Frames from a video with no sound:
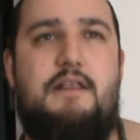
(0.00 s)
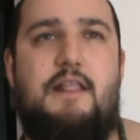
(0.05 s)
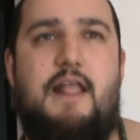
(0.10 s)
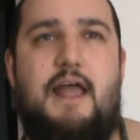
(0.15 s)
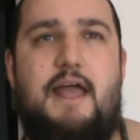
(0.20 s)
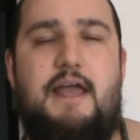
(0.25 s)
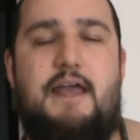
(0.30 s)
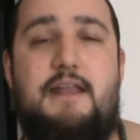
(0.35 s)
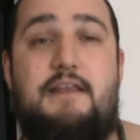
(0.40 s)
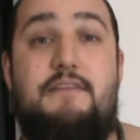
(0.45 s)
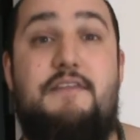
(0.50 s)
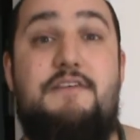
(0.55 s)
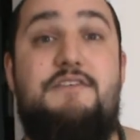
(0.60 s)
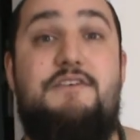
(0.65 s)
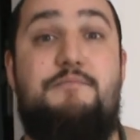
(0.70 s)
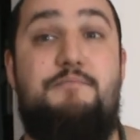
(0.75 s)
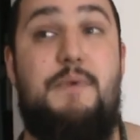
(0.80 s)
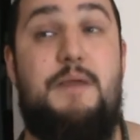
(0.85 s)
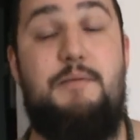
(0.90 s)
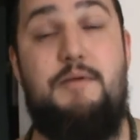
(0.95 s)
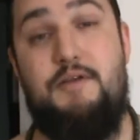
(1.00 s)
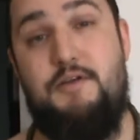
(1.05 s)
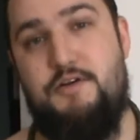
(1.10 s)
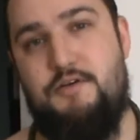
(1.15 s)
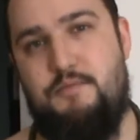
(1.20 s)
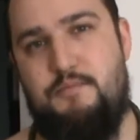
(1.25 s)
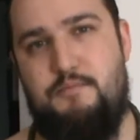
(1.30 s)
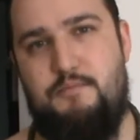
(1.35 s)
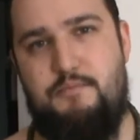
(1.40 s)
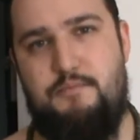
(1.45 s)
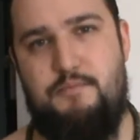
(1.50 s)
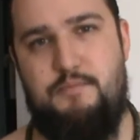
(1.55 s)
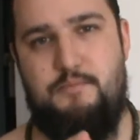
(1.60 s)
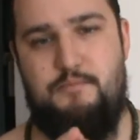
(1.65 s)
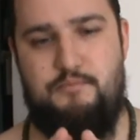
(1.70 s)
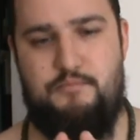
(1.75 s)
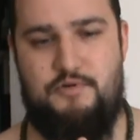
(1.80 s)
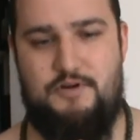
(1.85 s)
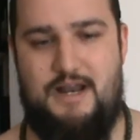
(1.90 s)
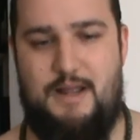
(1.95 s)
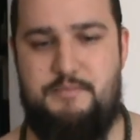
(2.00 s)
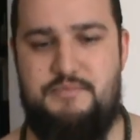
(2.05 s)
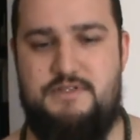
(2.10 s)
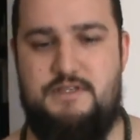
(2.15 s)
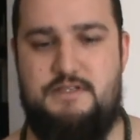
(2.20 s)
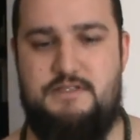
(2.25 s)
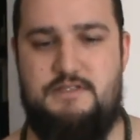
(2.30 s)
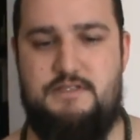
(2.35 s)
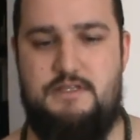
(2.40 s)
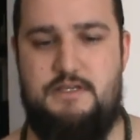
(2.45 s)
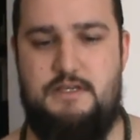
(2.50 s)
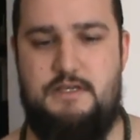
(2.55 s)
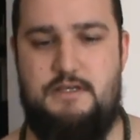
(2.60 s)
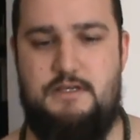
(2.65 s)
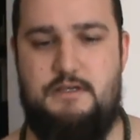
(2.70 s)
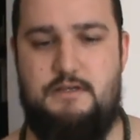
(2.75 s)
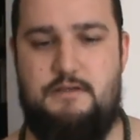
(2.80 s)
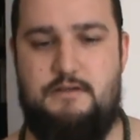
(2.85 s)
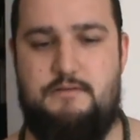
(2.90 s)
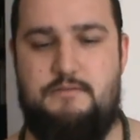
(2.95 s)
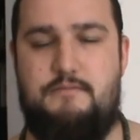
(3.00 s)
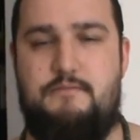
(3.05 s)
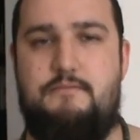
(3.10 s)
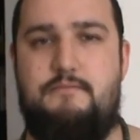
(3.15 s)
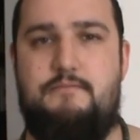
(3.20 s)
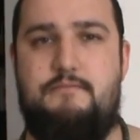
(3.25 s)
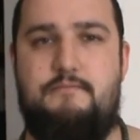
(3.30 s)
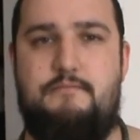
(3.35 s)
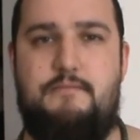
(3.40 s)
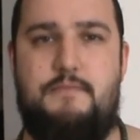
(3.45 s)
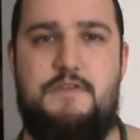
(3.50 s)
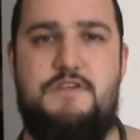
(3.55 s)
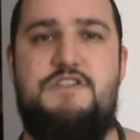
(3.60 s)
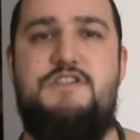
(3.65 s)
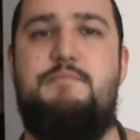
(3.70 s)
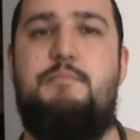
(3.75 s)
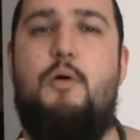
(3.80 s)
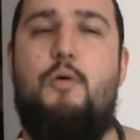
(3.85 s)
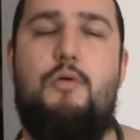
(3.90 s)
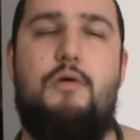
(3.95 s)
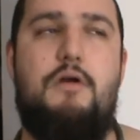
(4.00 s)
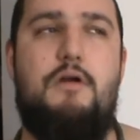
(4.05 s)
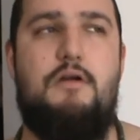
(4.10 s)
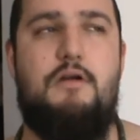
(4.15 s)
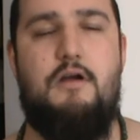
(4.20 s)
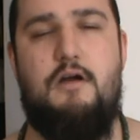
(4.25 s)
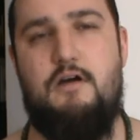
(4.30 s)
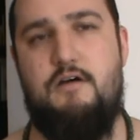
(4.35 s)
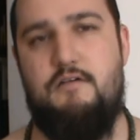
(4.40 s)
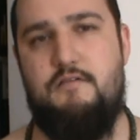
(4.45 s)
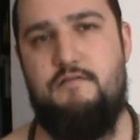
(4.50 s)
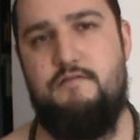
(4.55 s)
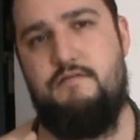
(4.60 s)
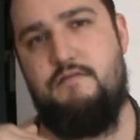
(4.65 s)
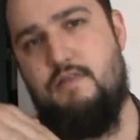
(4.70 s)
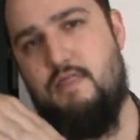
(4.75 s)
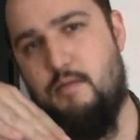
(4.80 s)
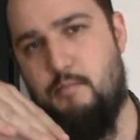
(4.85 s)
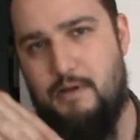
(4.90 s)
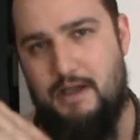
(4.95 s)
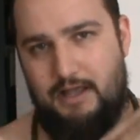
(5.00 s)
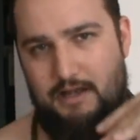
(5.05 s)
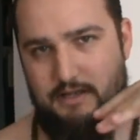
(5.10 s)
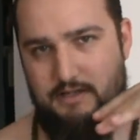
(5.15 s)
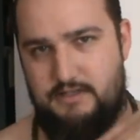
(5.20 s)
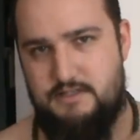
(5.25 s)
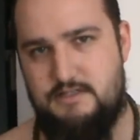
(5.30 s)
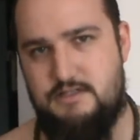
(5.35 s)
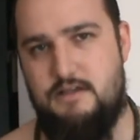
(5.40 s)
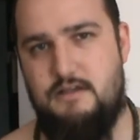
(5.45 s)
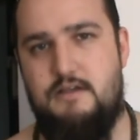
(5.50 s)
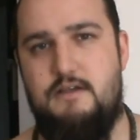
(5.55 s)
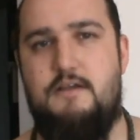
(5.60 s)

And this maybe perhaps is the spoke of the balance.